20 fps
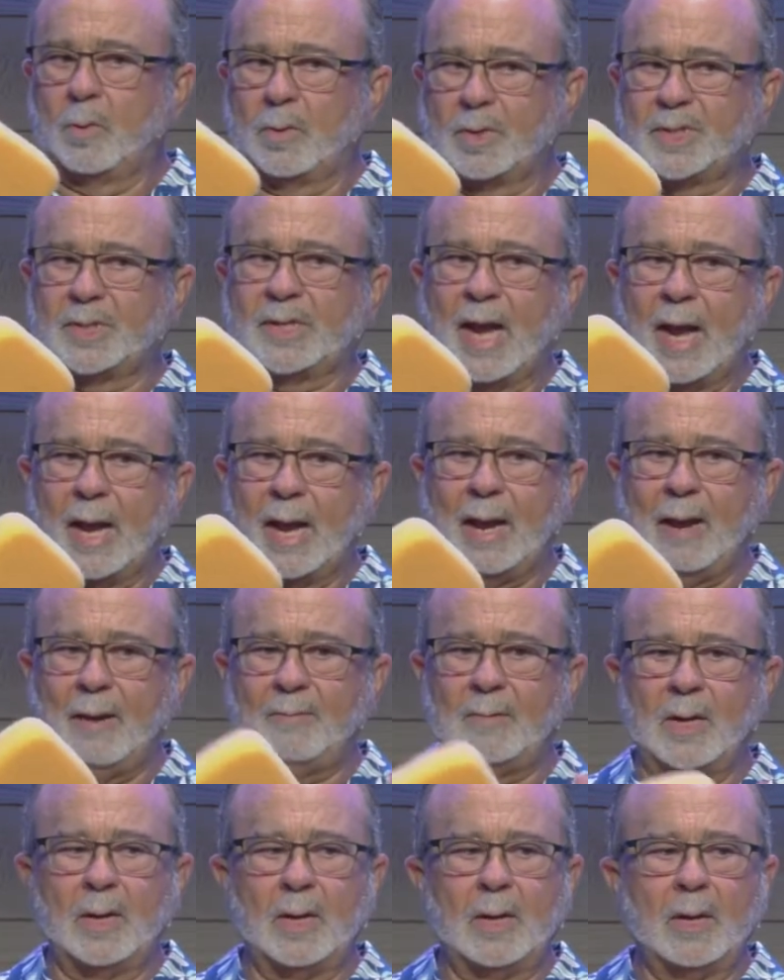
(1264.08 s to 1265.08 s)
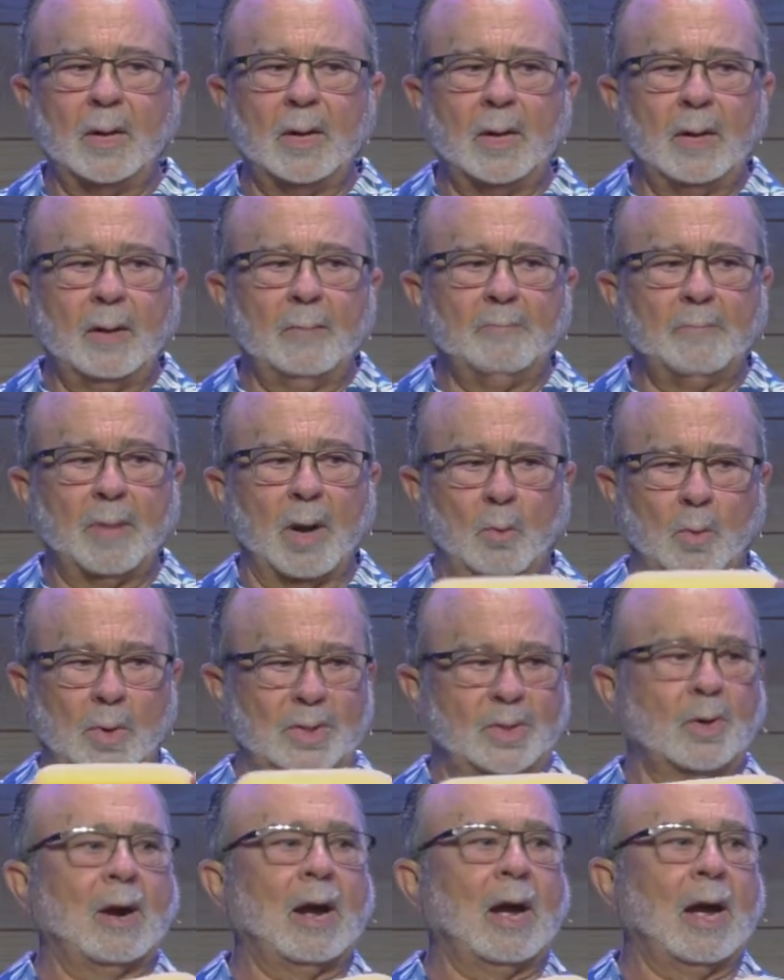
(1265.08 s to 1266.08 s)
saved, but we're
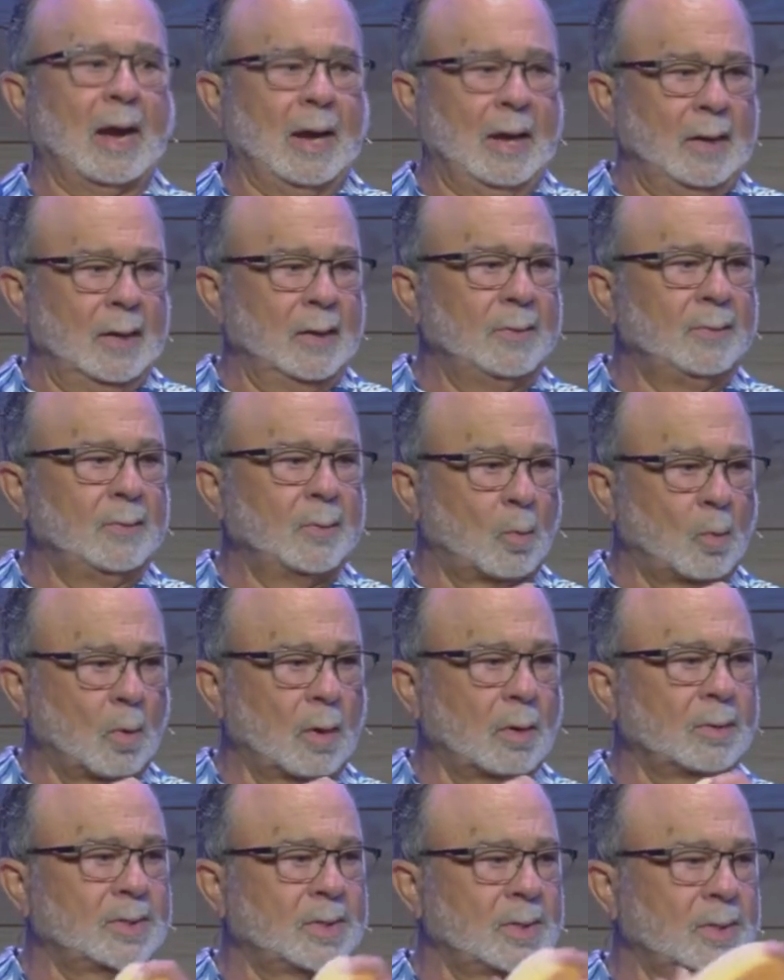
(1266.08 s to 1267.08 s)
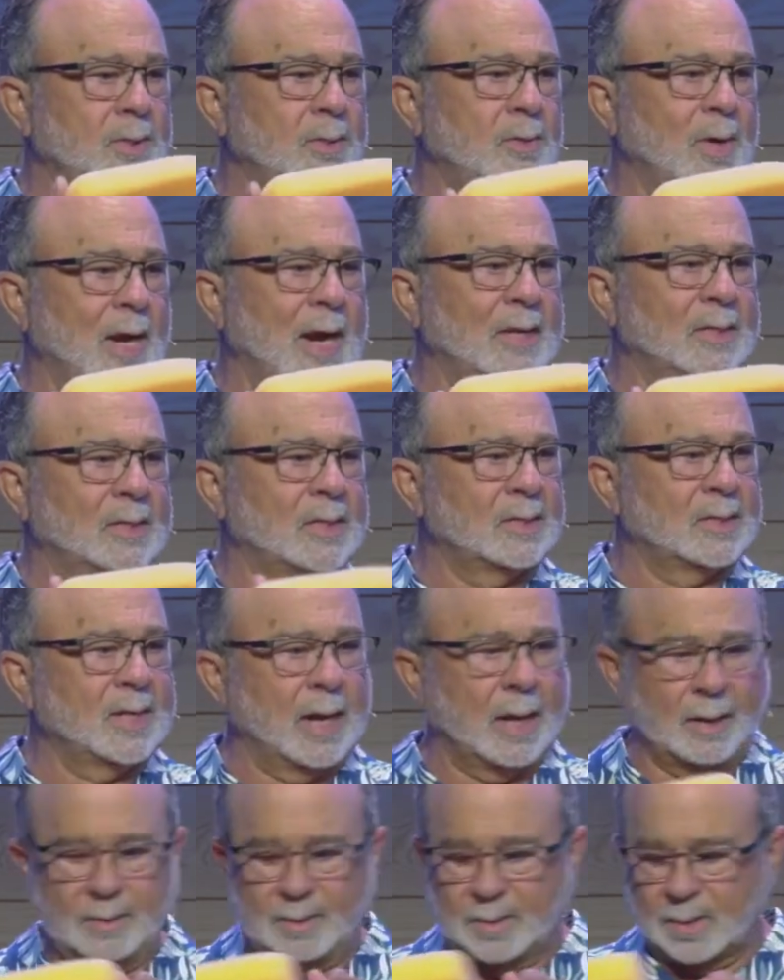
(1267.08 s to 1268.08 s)
dry. The world just dries us
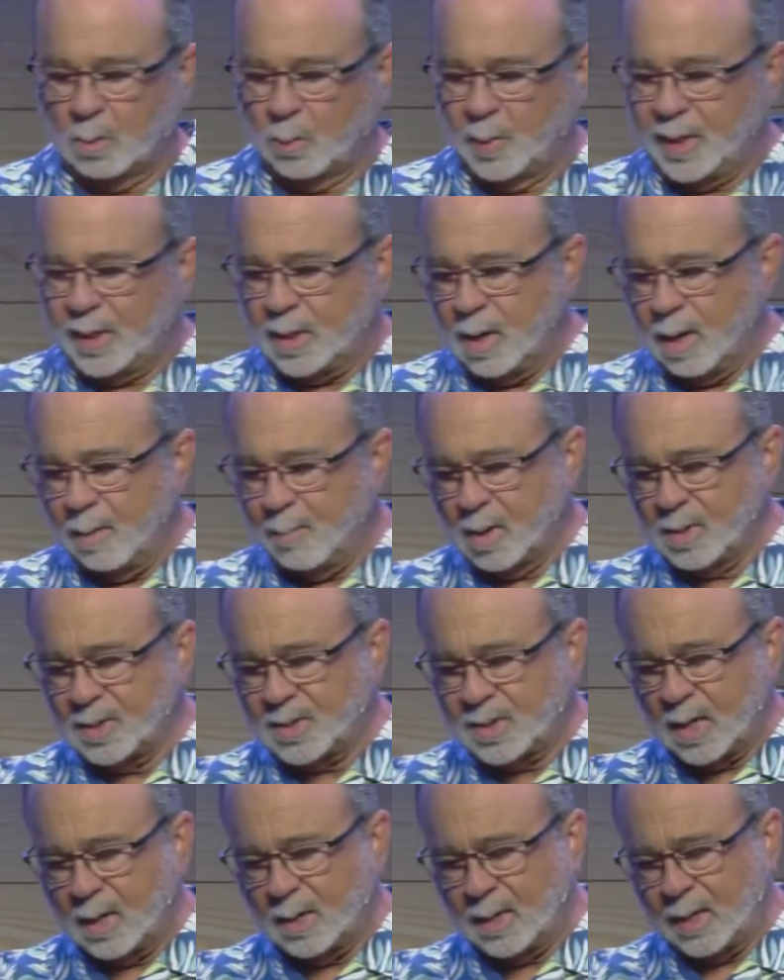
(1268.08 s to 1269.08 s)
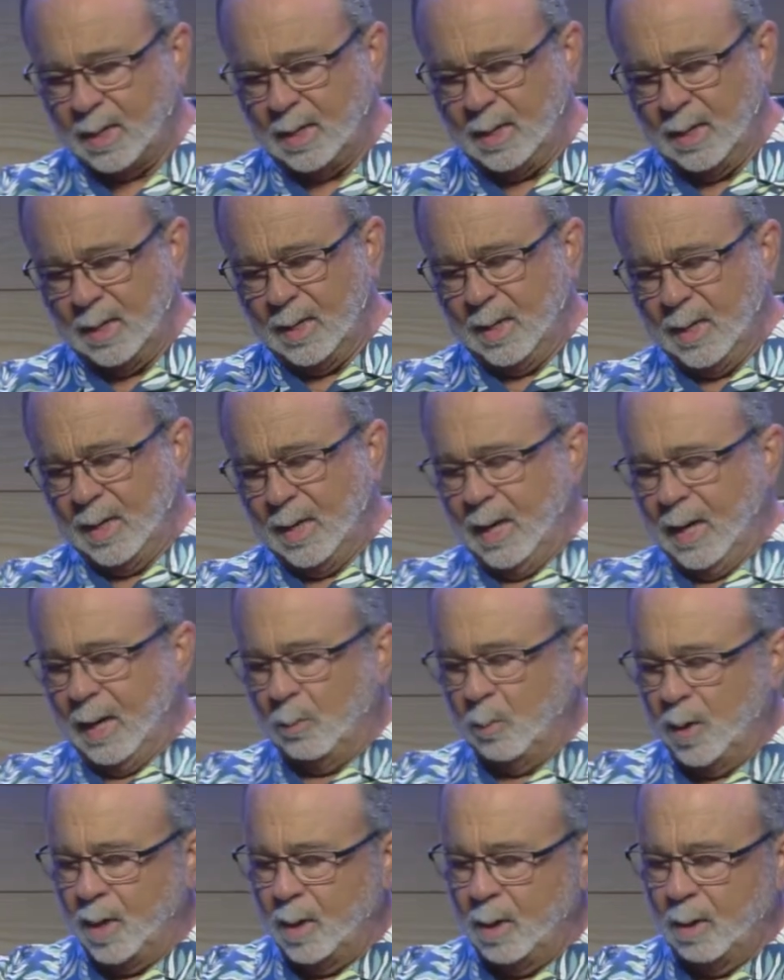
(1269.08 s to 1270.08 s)
out. And so we come on Sunday
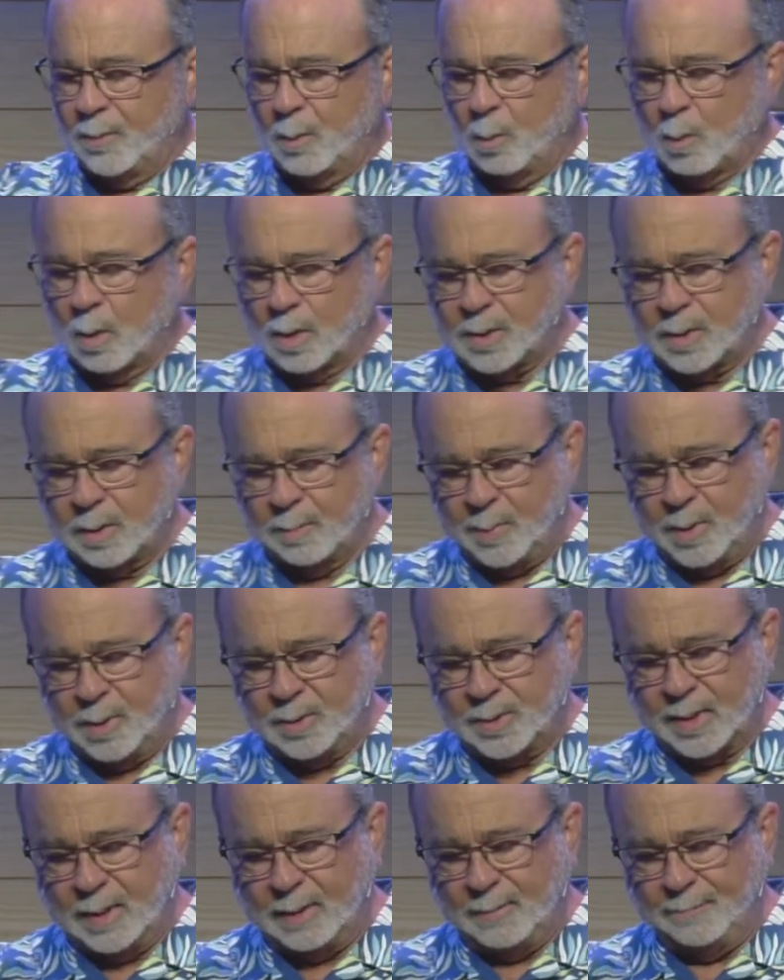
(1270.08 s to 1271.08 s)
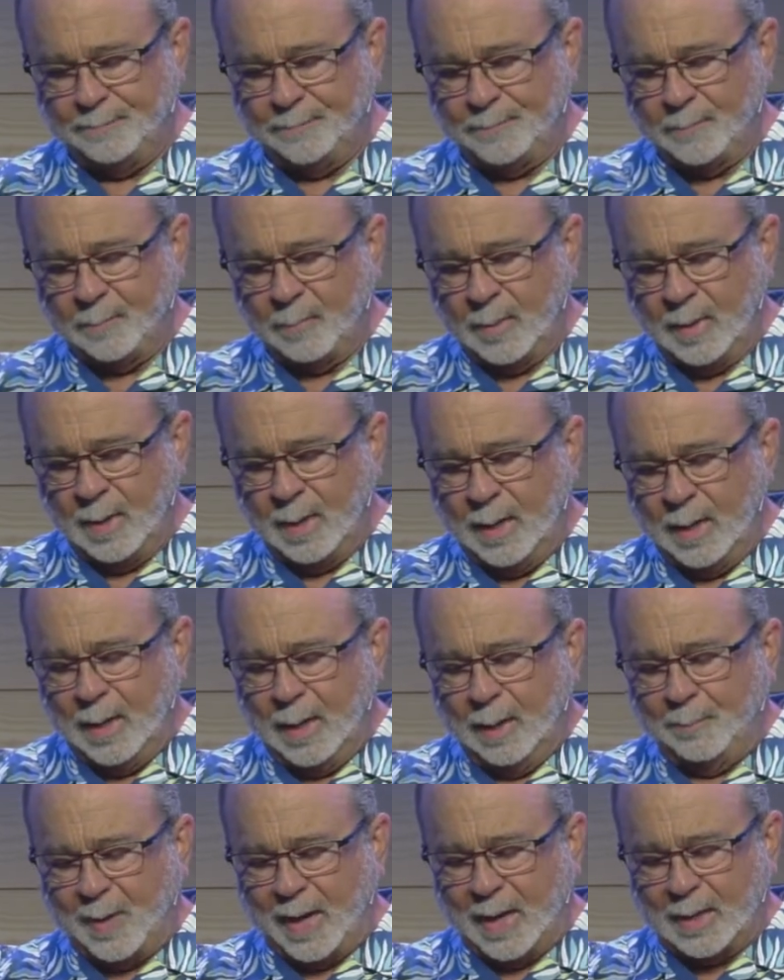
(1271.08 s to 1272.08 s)
and we hear the worship music
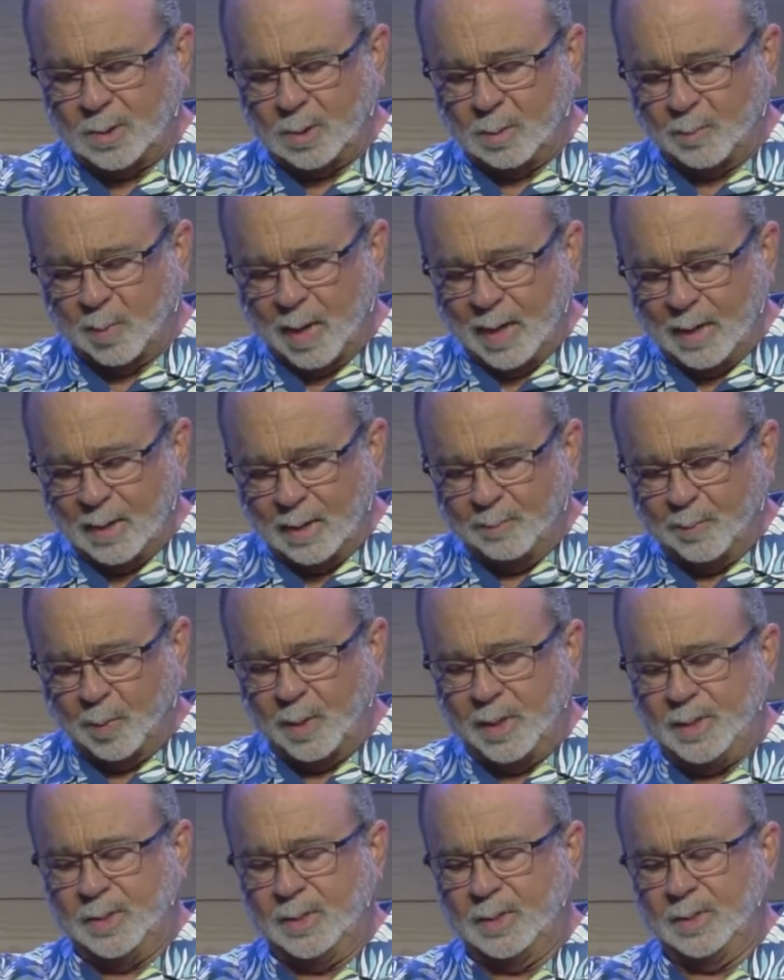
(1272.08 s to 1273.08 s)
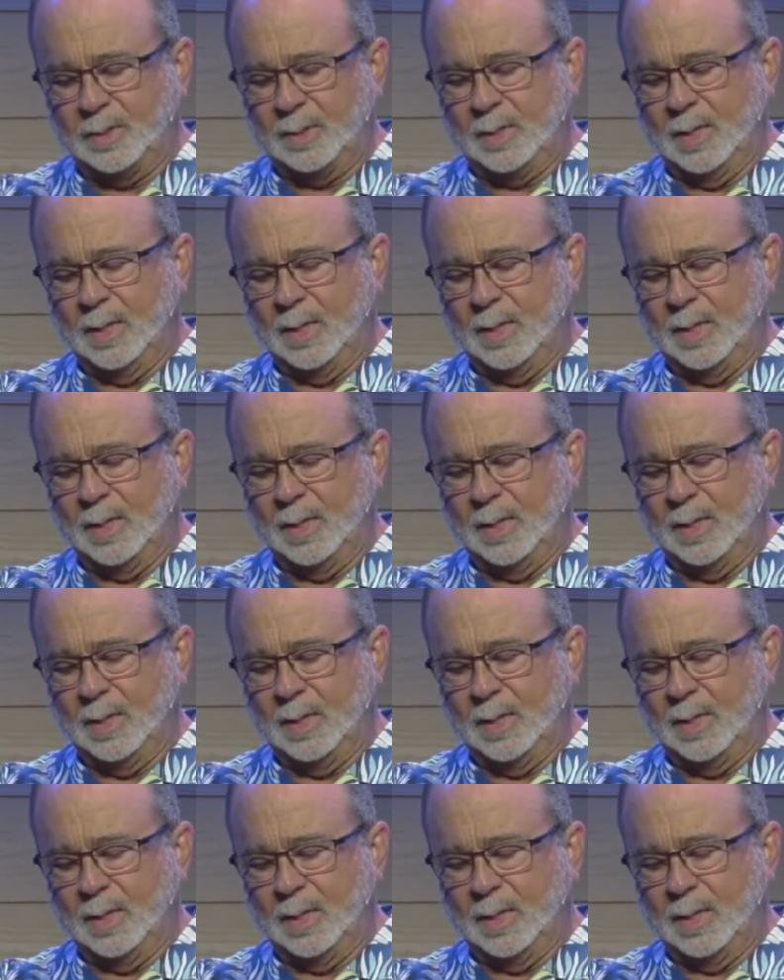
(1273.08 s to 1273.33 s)
and Pastor Brandon preaches